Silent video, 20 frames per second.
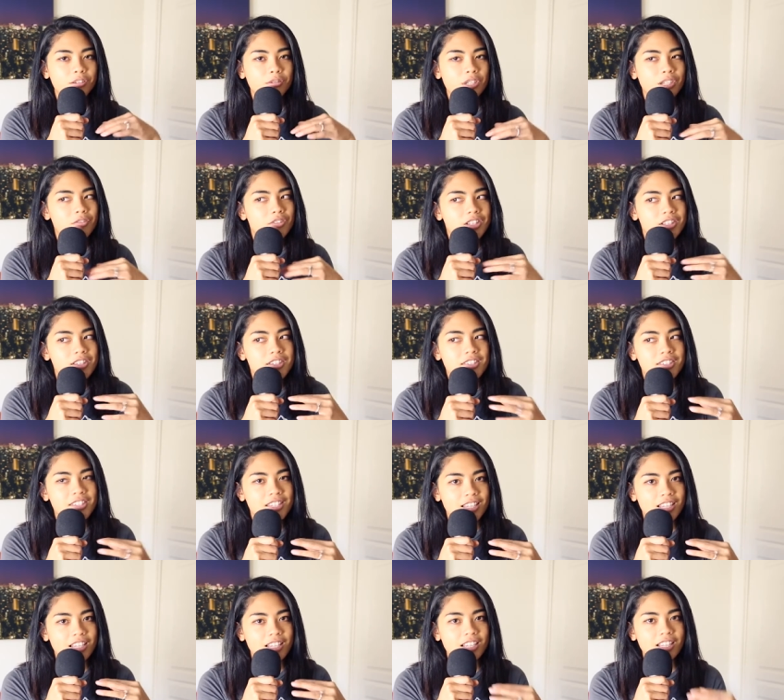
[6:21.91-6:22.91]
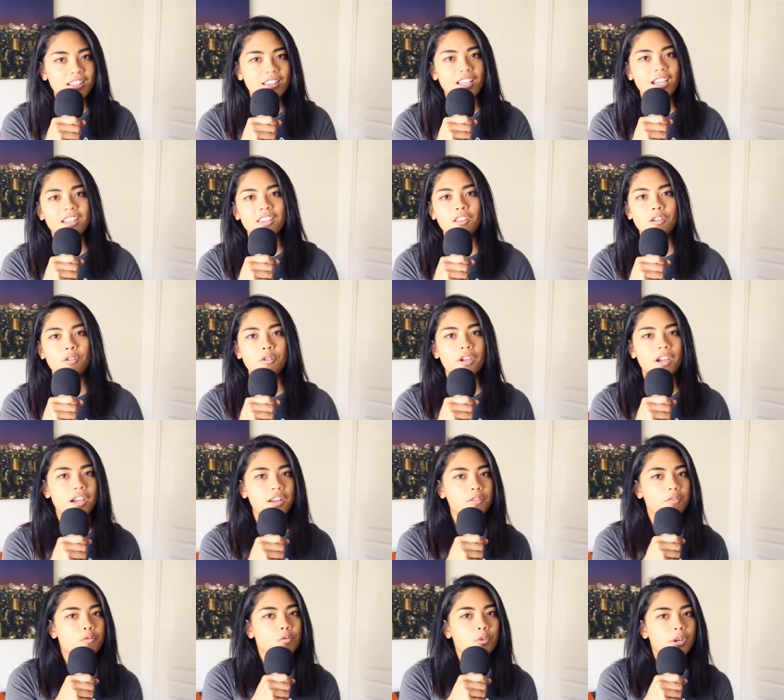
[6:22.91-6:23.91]
They don't even see that they're
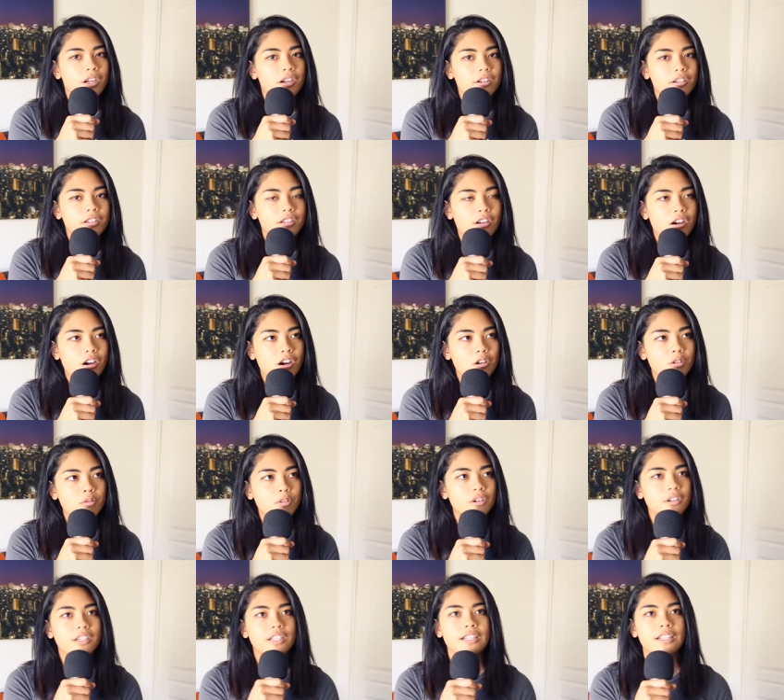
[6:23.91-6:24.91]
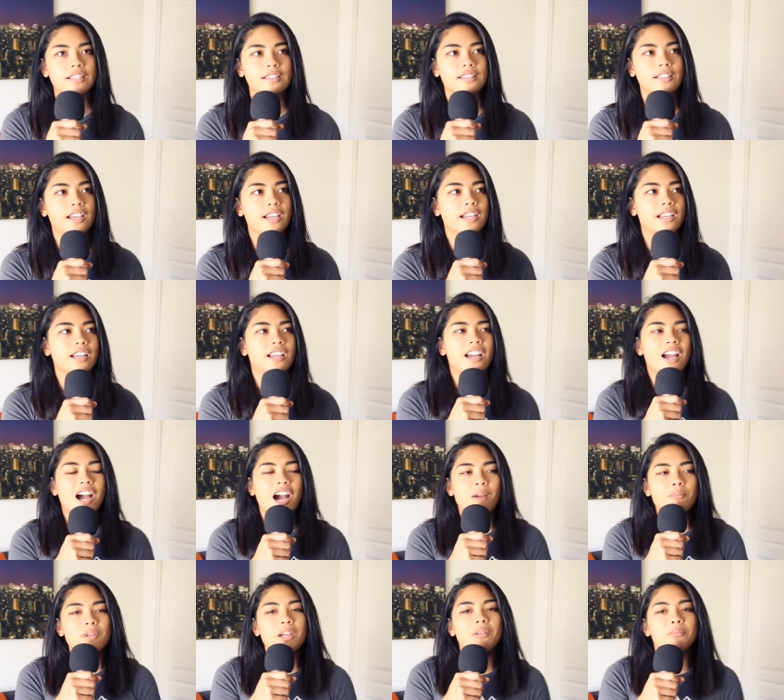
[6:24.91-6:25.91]
kind of weird and awkward. And it's like,
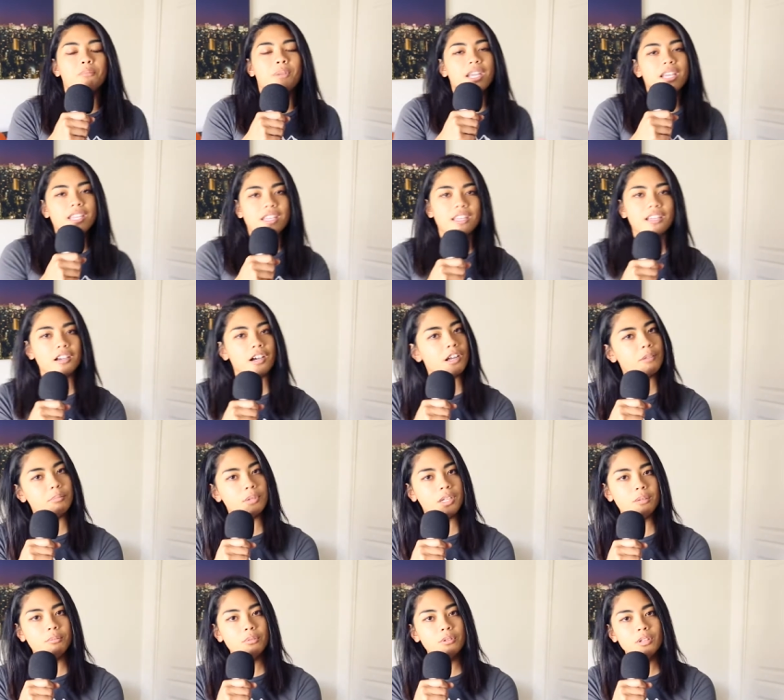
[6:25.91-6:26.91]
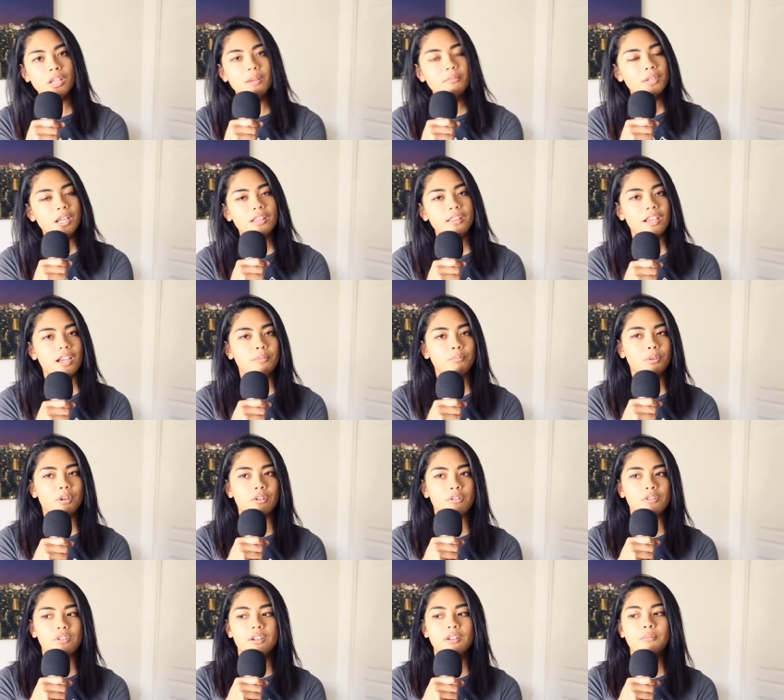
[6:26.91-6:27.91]
I'm not picking on people. I'm not that
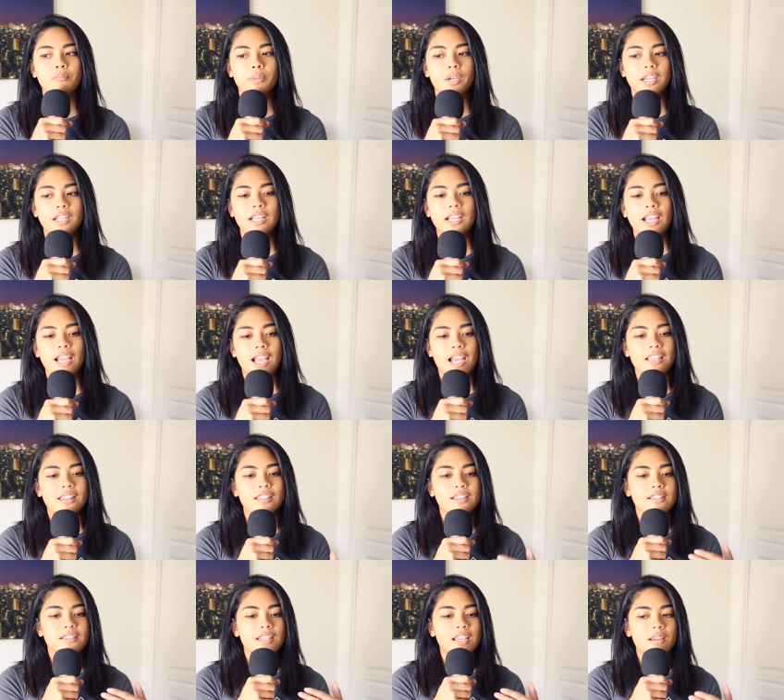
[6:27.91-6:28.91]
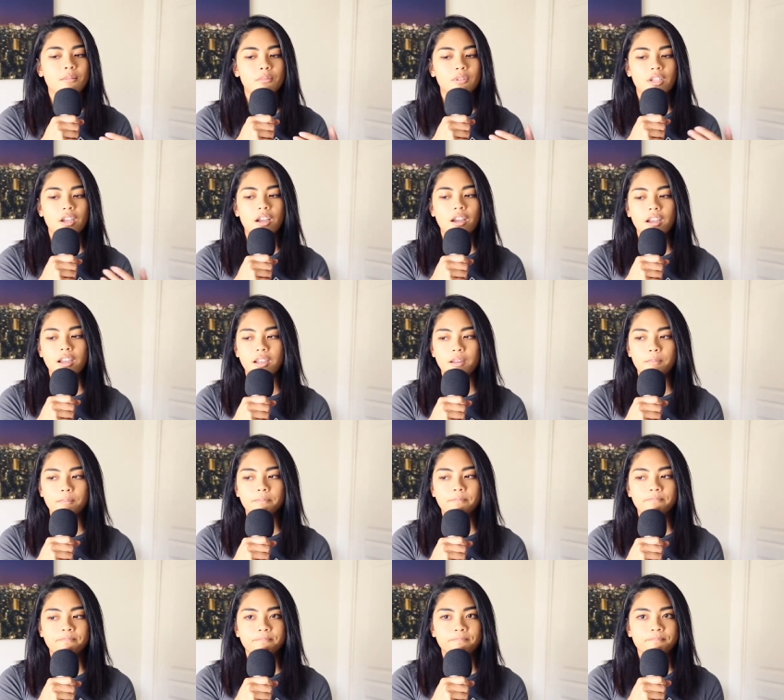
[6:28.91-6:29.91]
person. But at the same
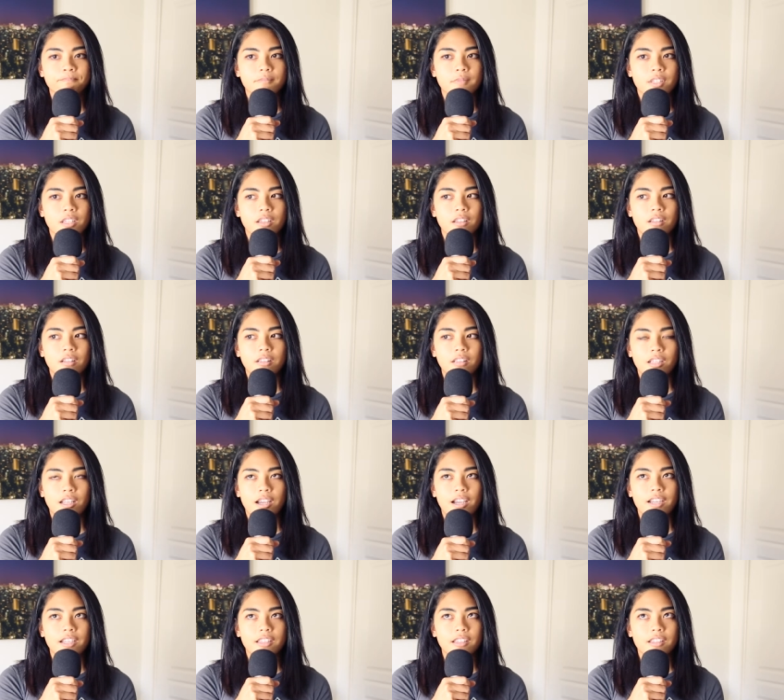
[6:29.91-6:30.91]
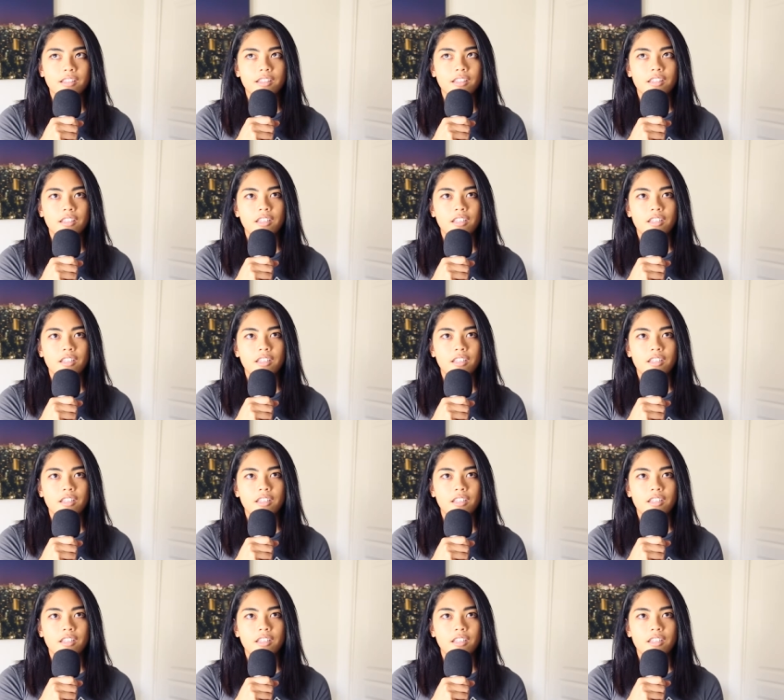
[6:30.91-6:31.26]
time, like,